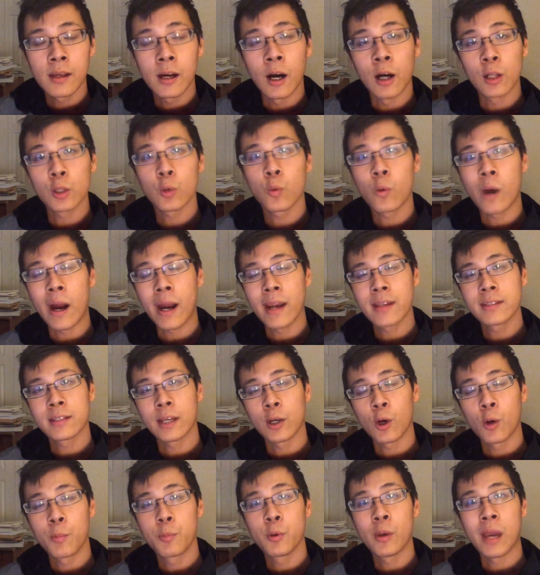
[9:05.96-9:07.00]
Otherwise, I
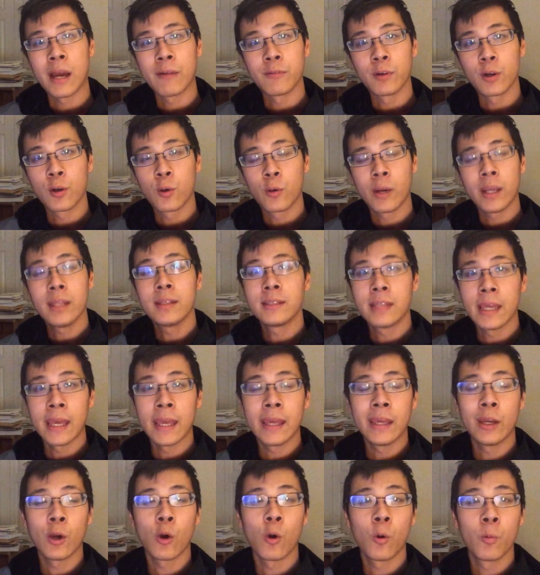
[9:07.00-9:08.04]
hope you have a great
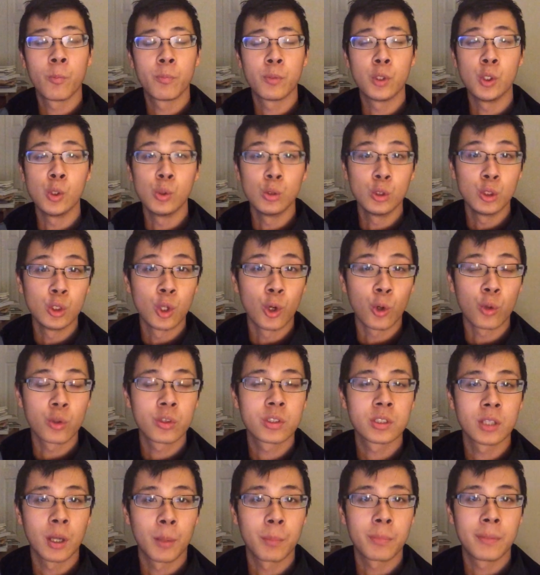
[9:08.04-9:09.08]
day, hope you learned
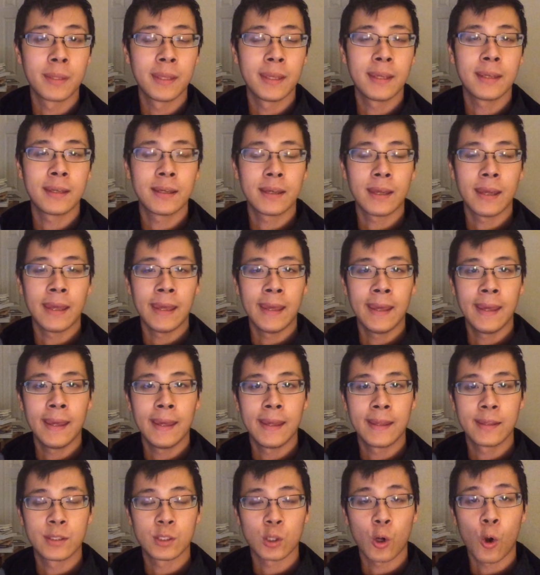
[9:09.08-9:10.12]
something,
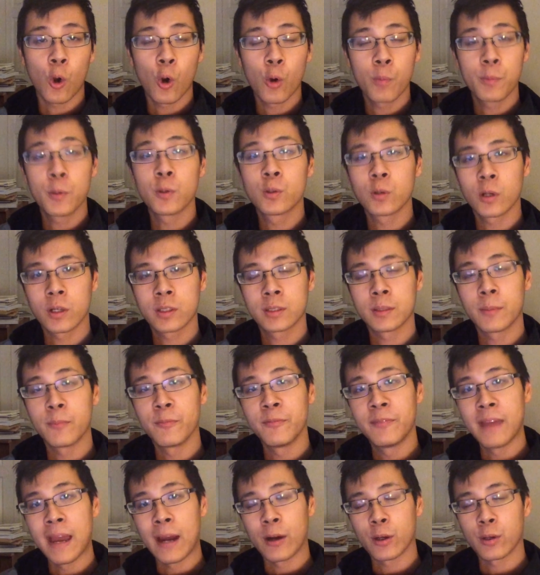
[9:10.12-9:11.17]
and hope you took some
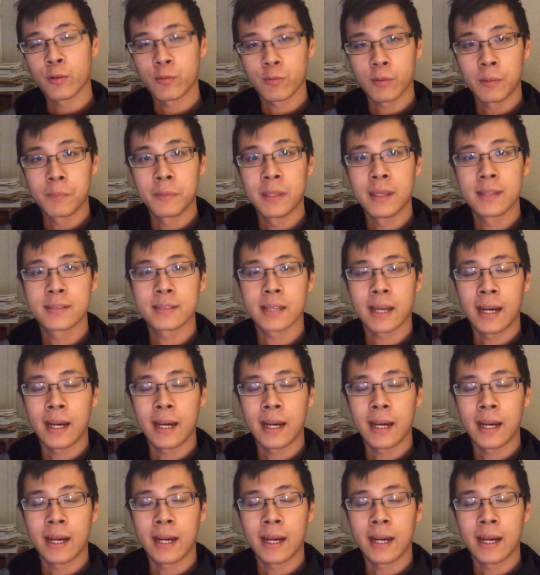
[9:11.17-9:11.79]
value from this.